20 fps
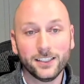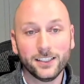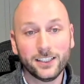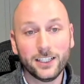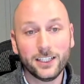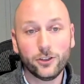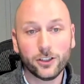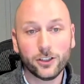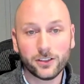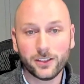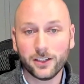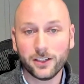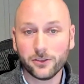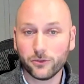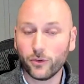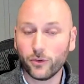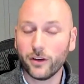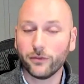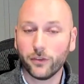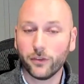to see just how
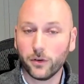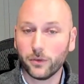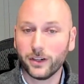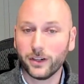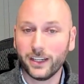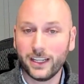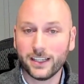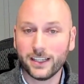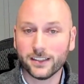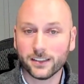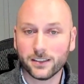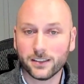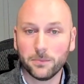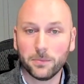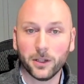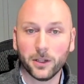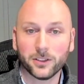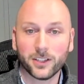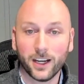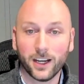straightforward it is to
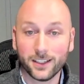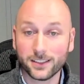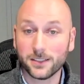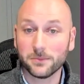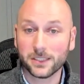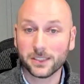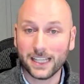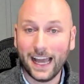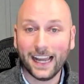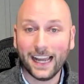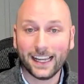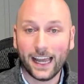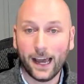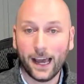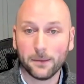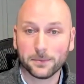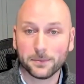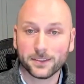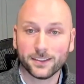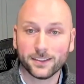build custom Slack
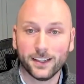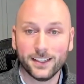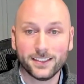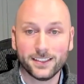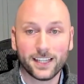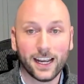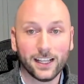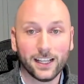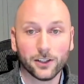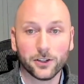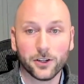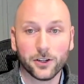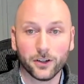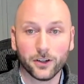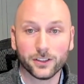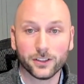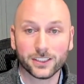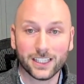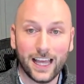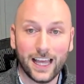apps and tailor
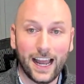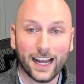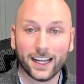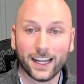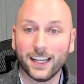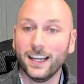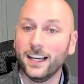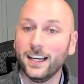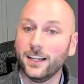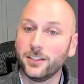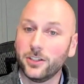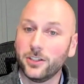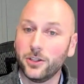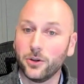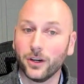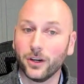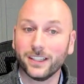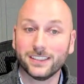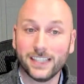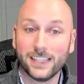your Slack to
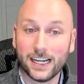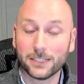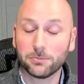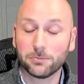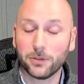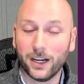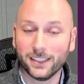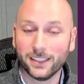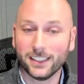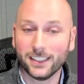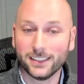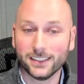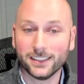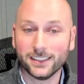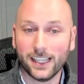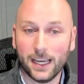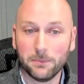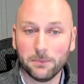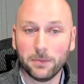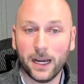your exact
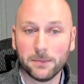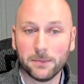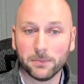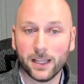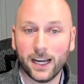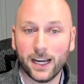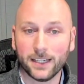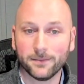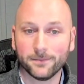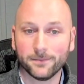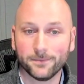processes and pipeline.